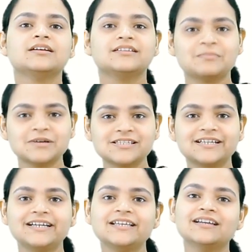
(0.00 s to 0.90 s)

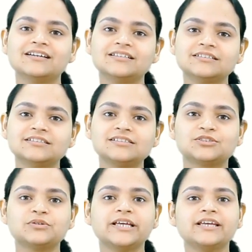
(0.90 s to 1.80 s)
Namaste dear learners,
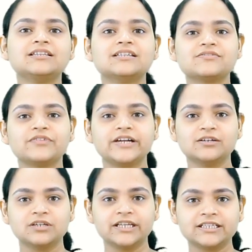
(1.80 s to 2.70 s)
today in this
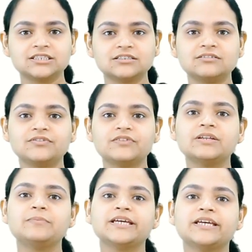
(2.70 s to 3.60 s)
video lecture we
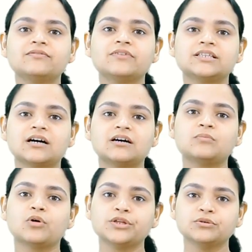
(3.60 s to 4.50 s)
will begin with our
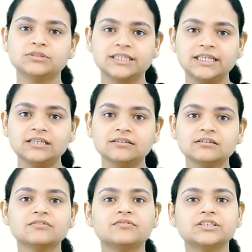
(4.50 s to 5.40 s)
module 3
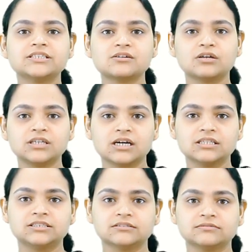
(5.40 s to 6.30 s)
which is on
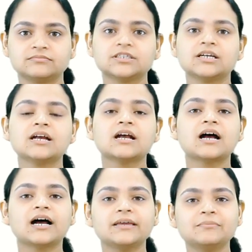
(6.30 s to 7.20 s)
culture.
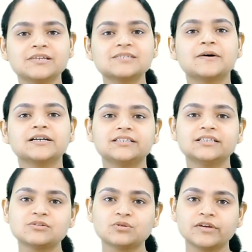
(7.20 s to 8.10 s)
I am Miss
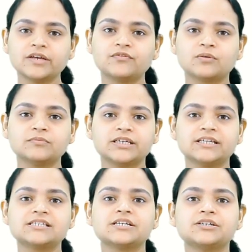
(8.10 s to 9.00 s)
Pankti Surve from the
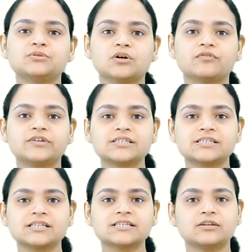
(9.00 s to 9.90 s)
Institute of
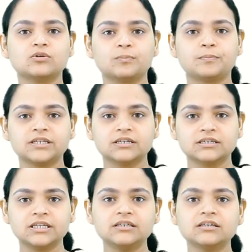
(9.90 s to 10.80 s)
Distance and Open
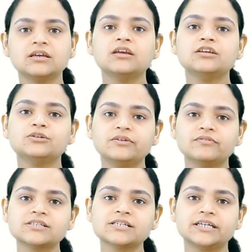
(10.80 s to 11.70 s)
Learning,
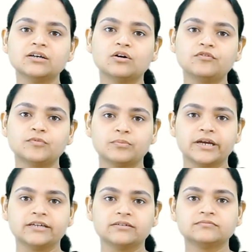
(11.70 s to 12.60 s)
University of Mumbai.